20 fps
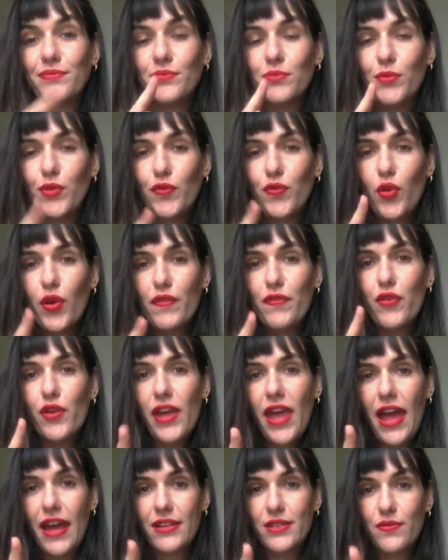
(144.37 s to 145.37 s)
Before I
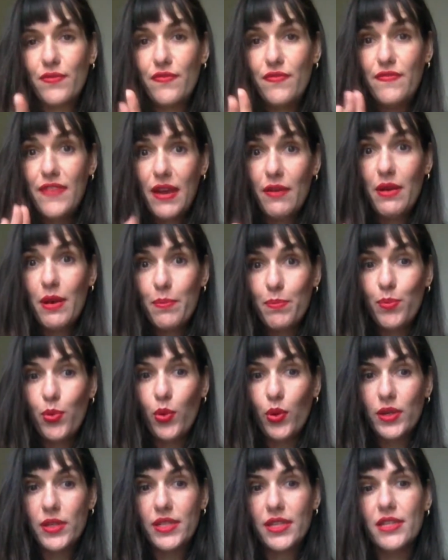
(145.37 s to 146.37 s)
forget, very
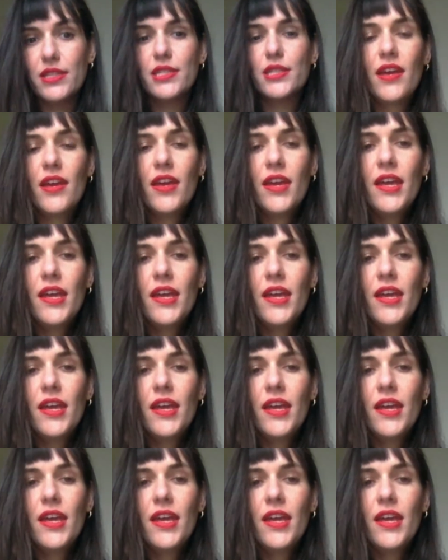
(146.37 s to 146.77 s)
important.